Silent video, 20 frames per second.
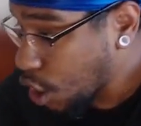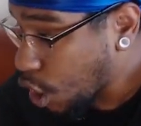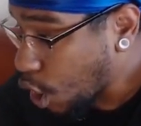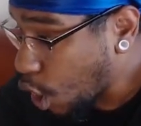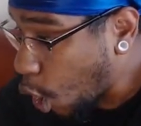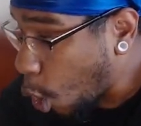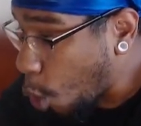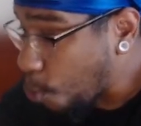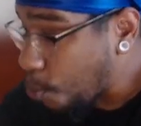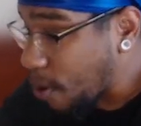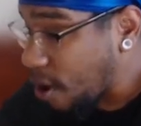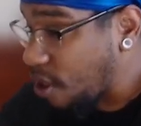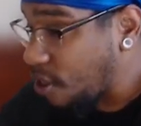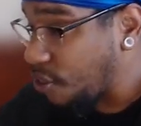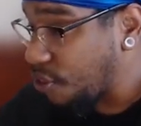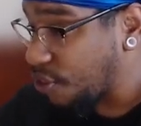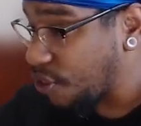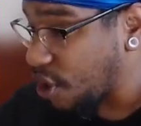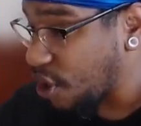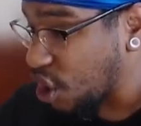
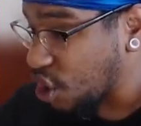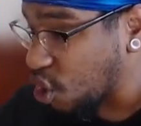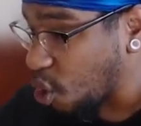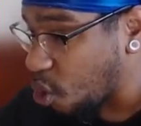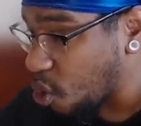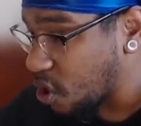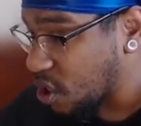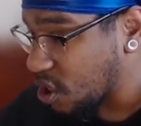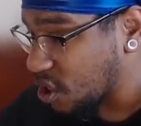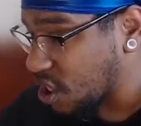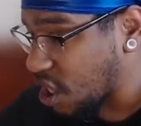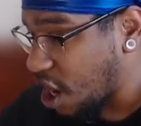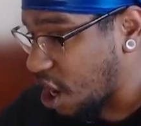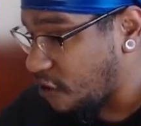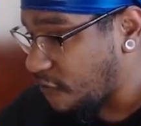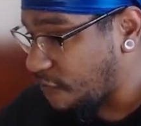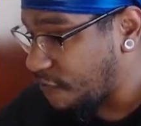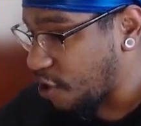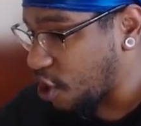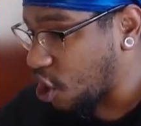Open the doors
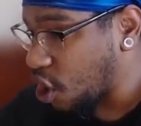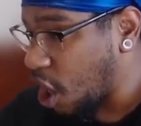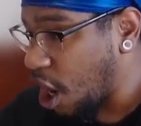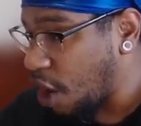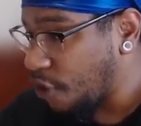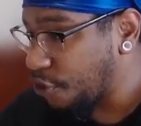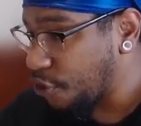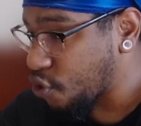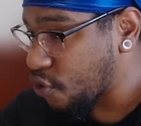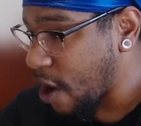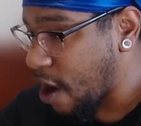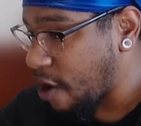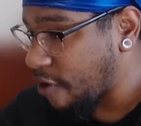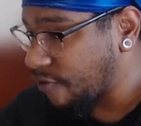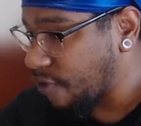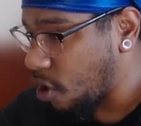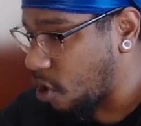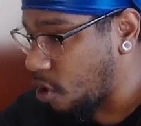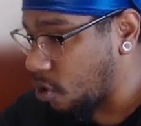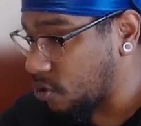of the underground
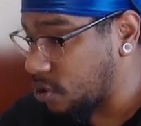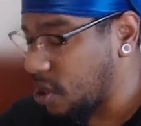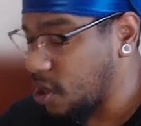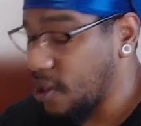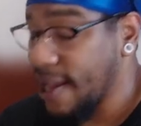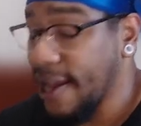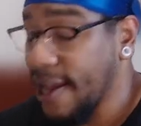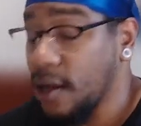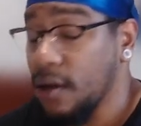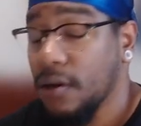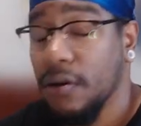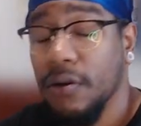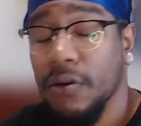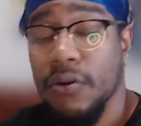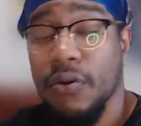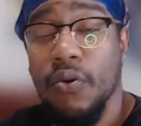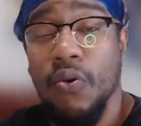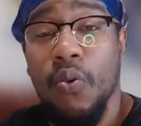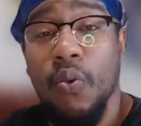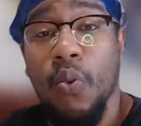vault. They're like,
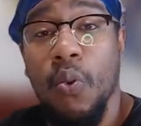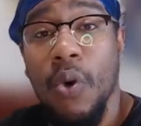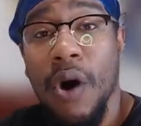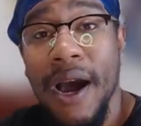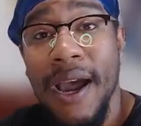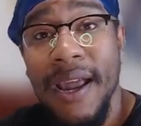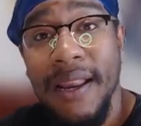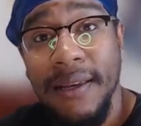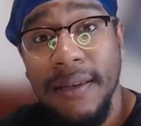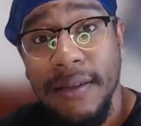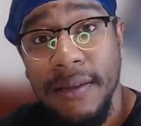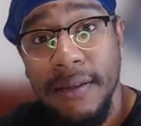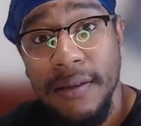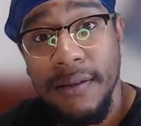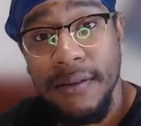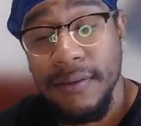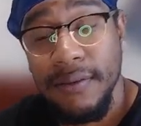what?